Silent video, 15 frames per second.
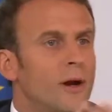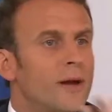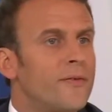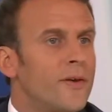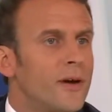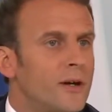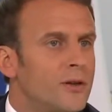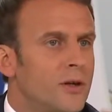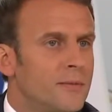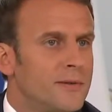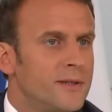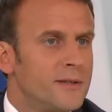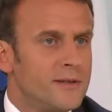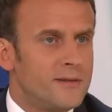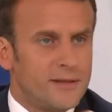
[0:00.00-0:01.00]
pledged to cut
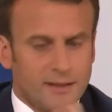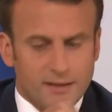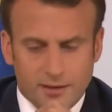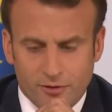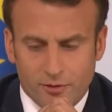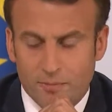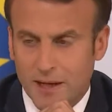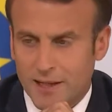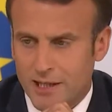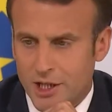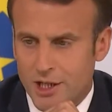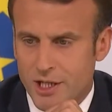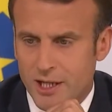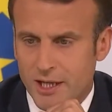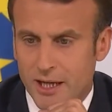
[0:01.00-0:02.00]
taxes in a bid to
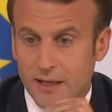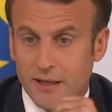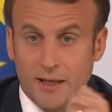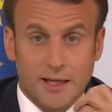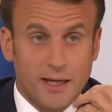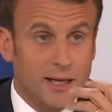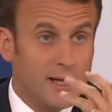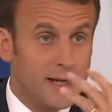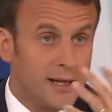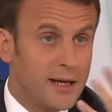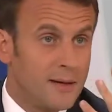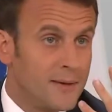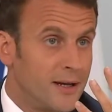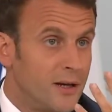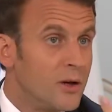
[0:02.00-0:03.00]
restore calm on
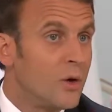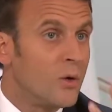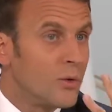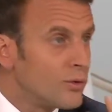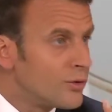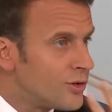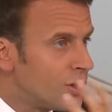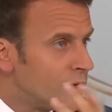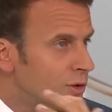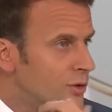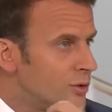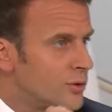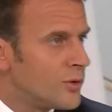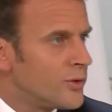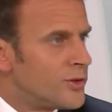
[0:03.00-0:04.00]
Thursday,
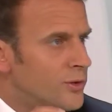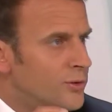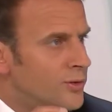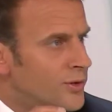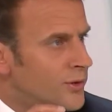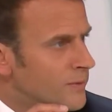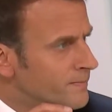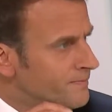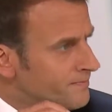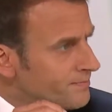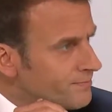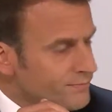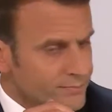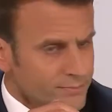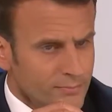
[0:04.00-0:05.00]
outlining a broad new
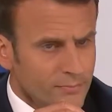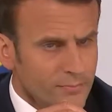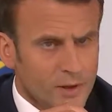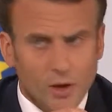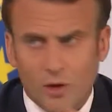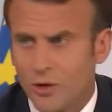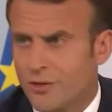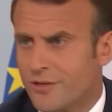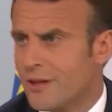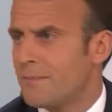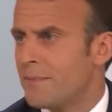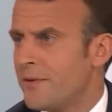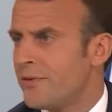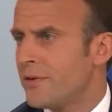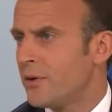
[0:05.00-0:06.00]
policy push
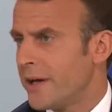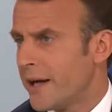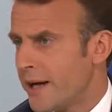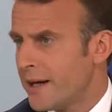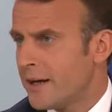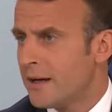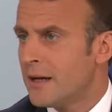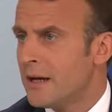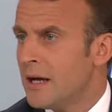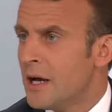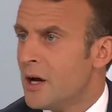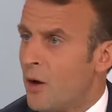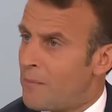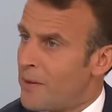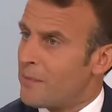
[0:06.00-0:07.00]
shaped by nearly six
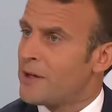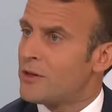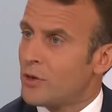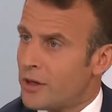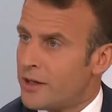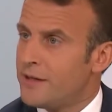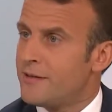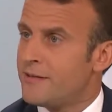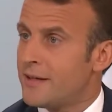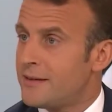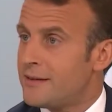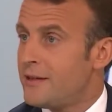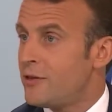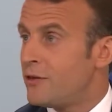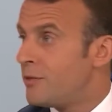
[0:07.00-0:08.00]
months of anti
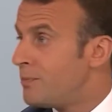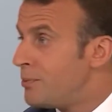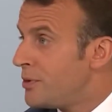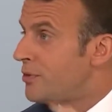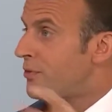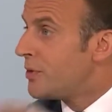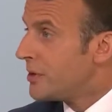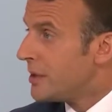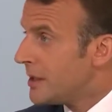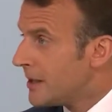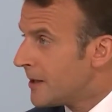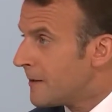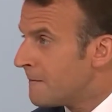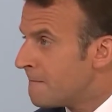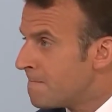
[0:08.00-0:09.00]
government yellow vest
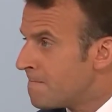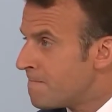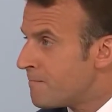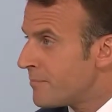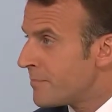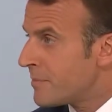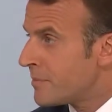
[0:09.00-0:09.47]
protests.